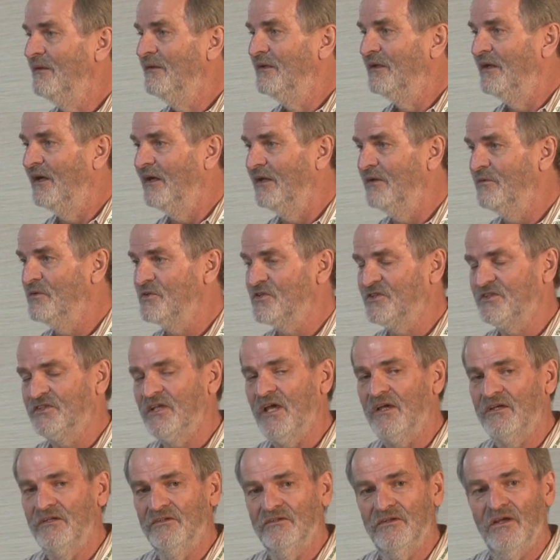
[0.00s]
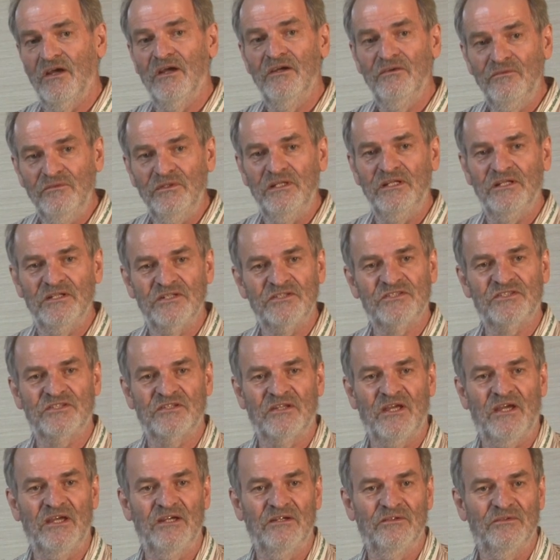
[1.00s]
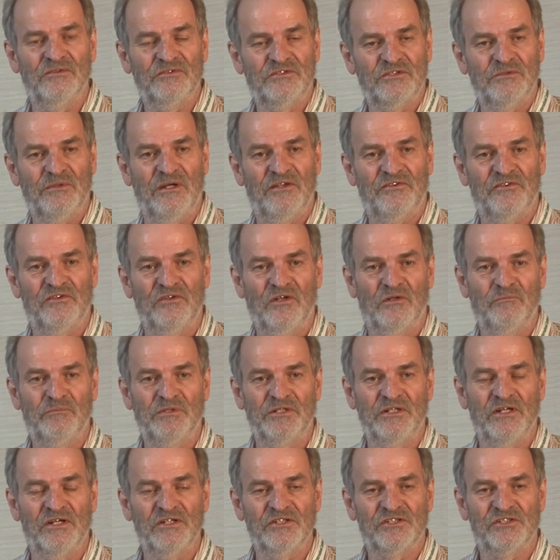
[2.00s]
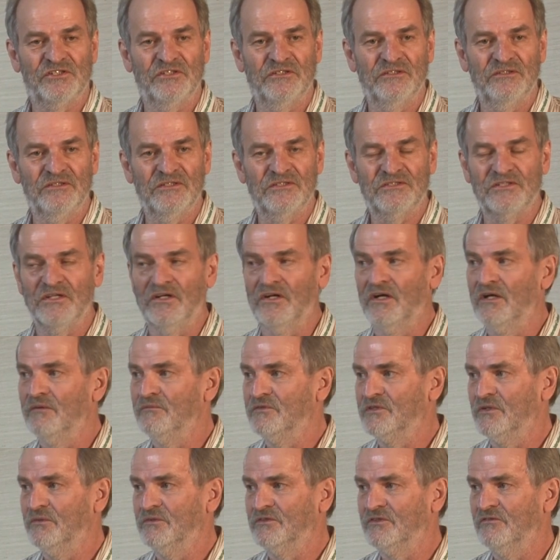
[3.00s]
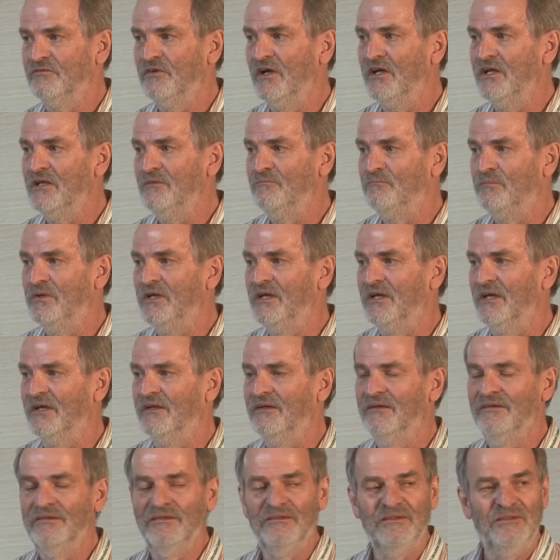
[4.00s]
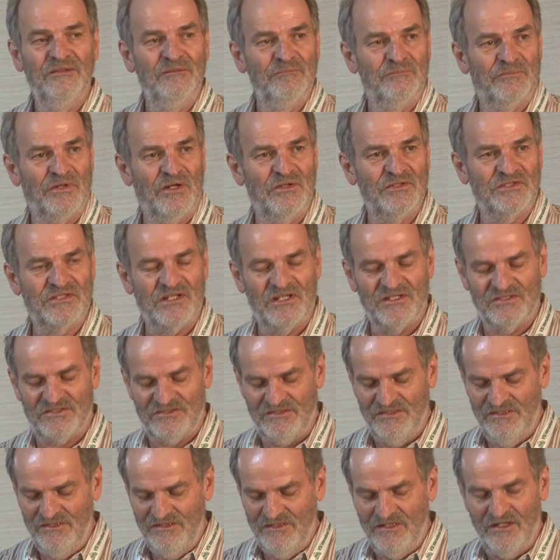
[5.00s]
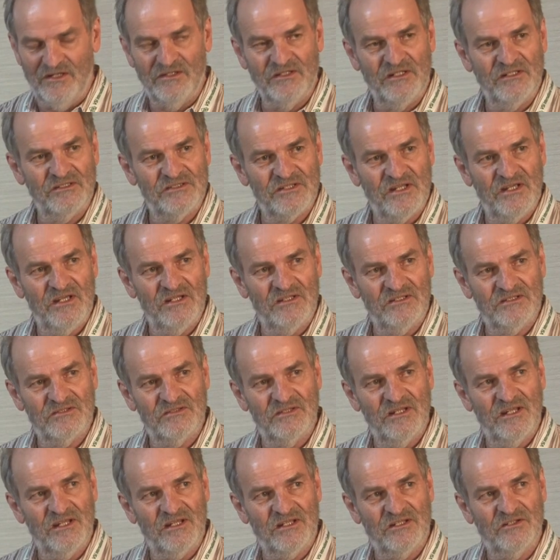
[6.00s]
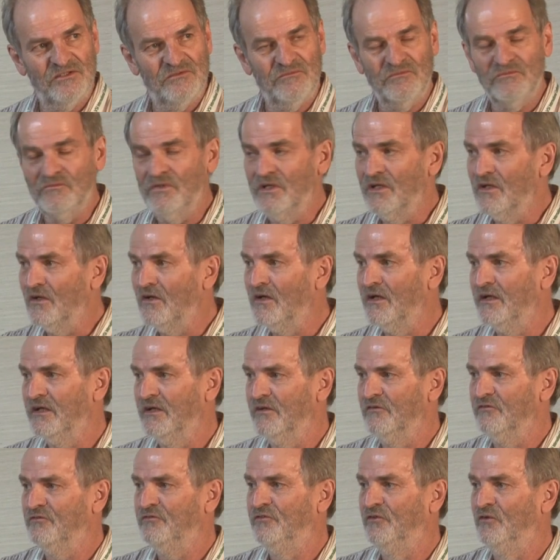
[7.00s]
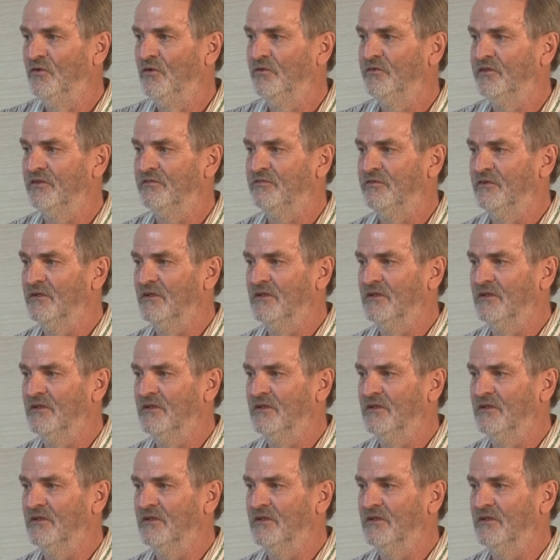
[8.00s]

And it was second only in scale to ethanol production at the time. So it was a very big process. And it can rely on 4 different